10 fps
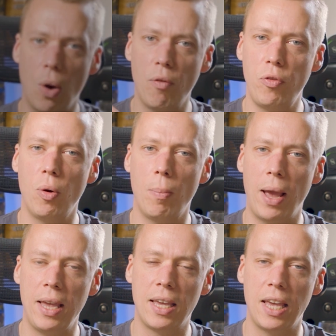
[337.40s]
of your
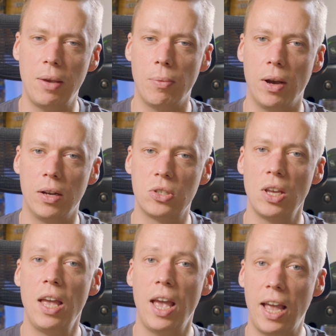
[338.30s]
main keywords
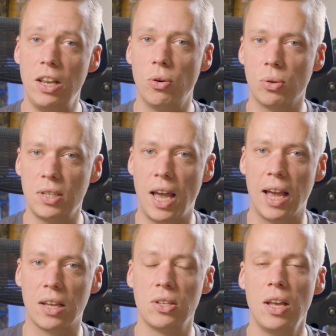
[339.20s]
in your
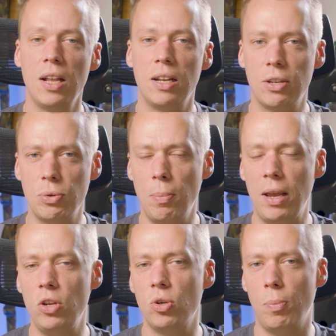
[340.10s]
tags. This will
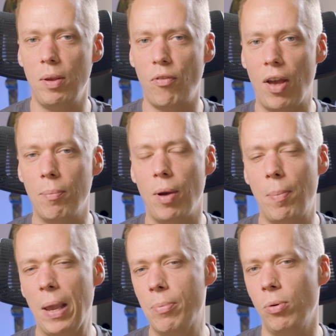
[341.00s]
mean you'll be found by
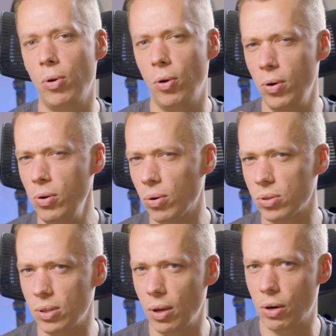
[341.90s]
people who are not
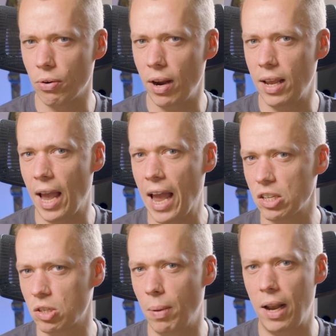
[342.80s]
so great
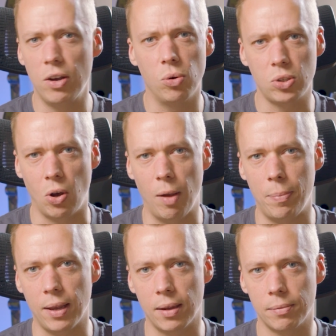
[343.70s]
at spelling or typing.